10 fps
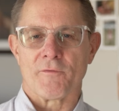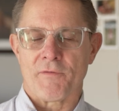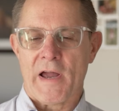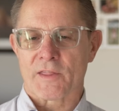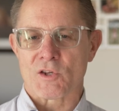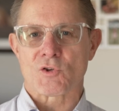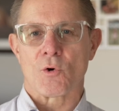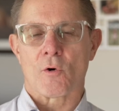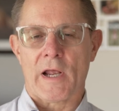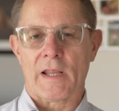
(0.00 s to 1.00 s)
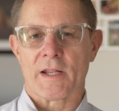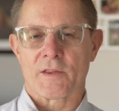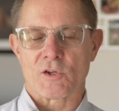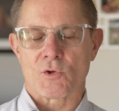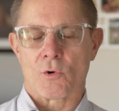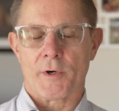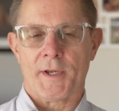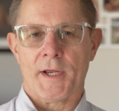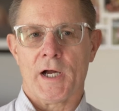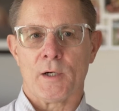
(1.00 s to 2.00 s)
In fact, I like the
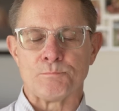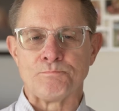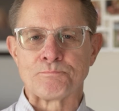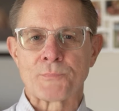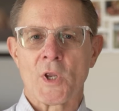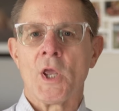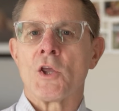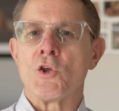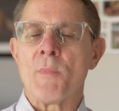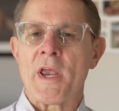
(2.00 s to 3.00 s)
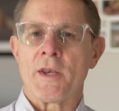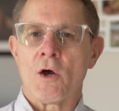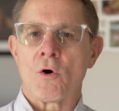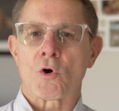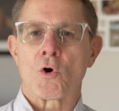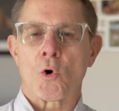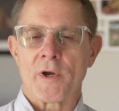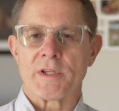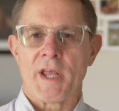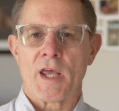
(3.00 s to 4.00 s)
story. You may know
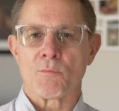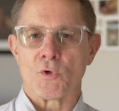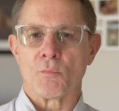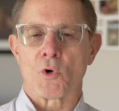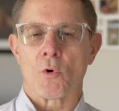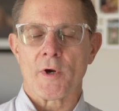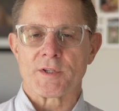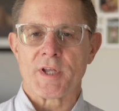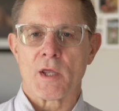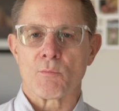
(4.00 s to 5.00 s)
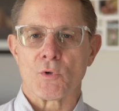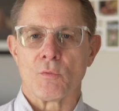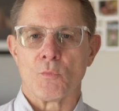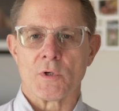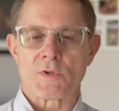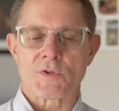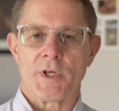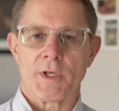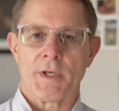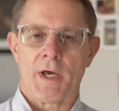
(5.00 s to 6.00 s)
Corrie ten Boom. Corrie ten Boom was
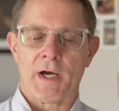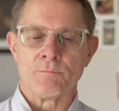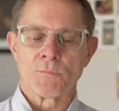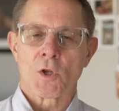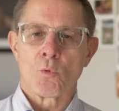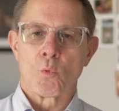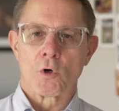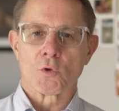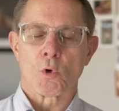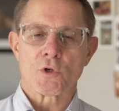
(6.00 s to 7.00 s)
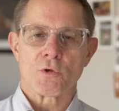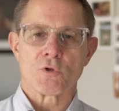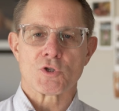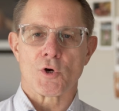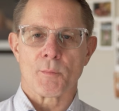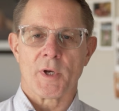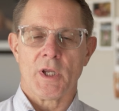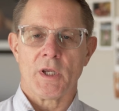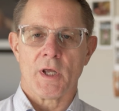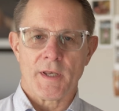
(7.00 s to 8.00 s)
in World War II
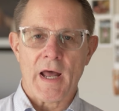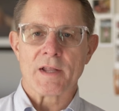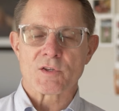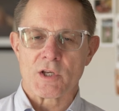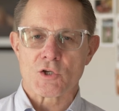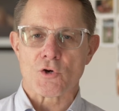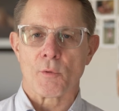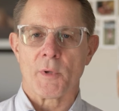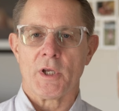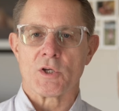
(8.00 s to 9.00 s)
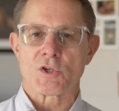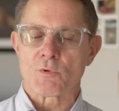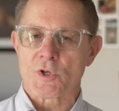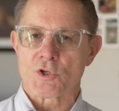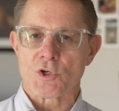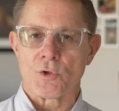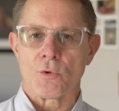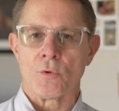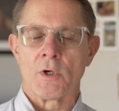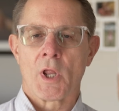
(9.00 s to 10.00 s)
Germany, Nazi Germany. She was a
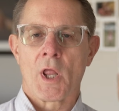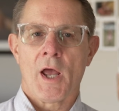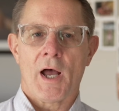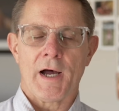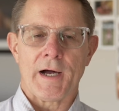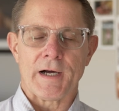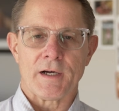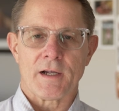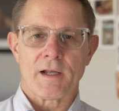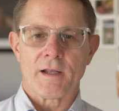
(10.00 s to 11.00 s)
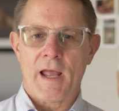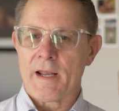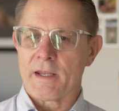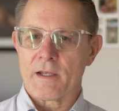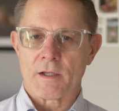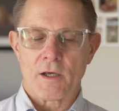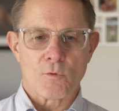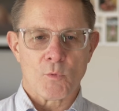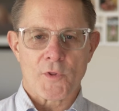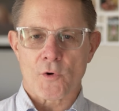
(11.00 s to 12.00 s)
Jew.
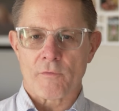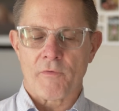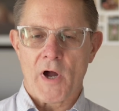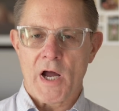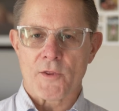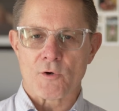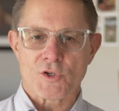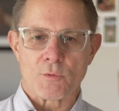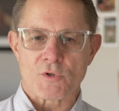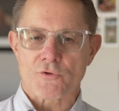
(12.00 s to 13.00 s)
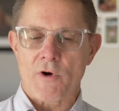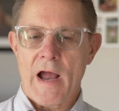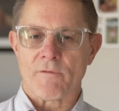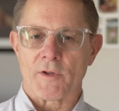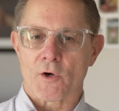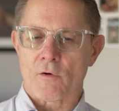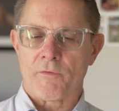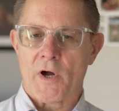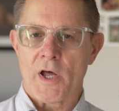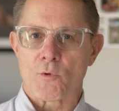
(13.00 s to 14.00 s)
With her father, she was traveling. Her
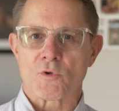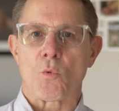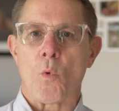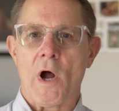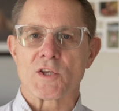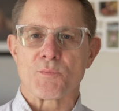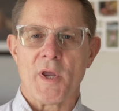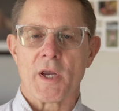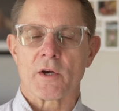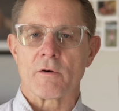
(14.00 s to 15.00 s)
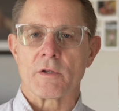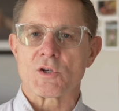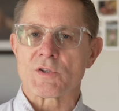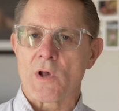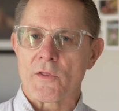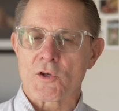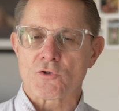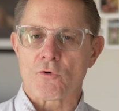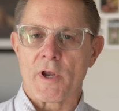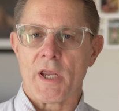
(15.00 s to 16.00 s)
father was a watchmaker, and she's on the
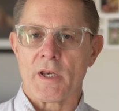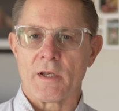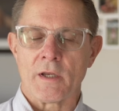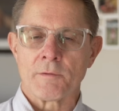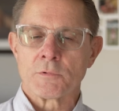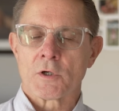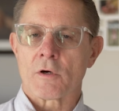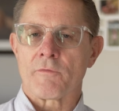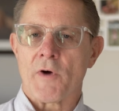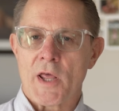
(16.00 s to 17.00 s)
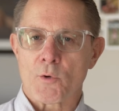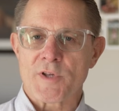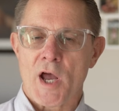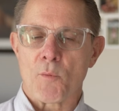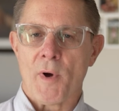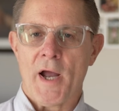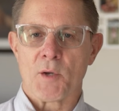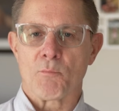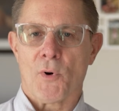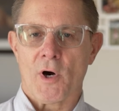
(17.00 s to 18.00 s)
train, and her father was out
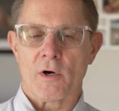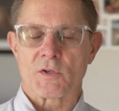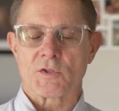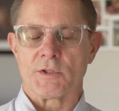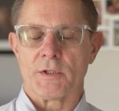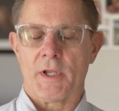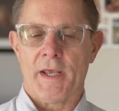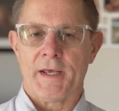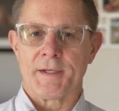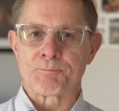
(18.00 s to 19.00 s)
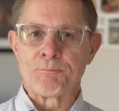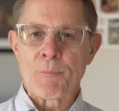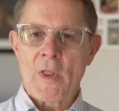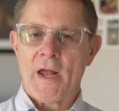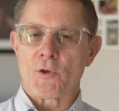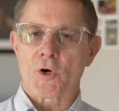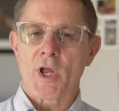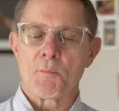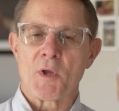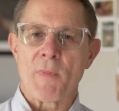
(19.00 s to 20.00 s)
buying parts, and they're
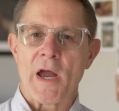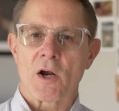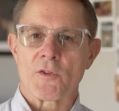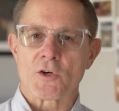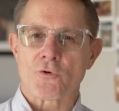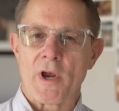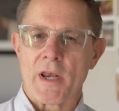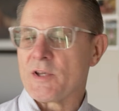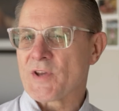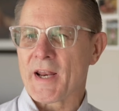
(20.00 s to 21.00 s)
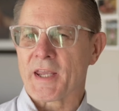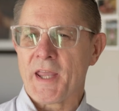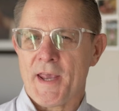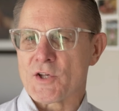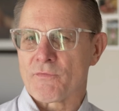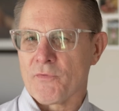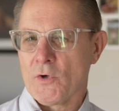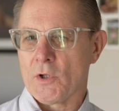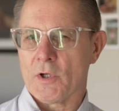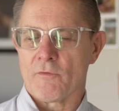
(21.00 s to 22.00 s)
coming back on the train. He's got a case
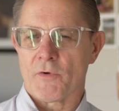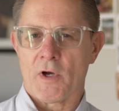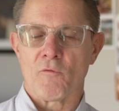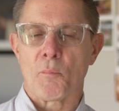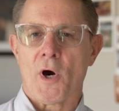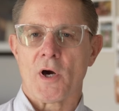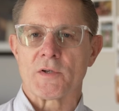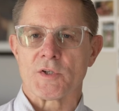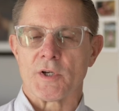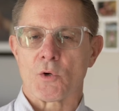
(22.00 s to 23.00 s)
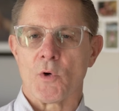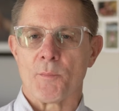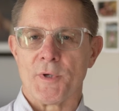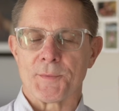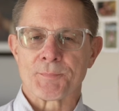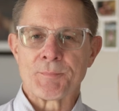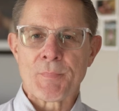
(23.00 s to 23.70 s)
full of parts and equipment.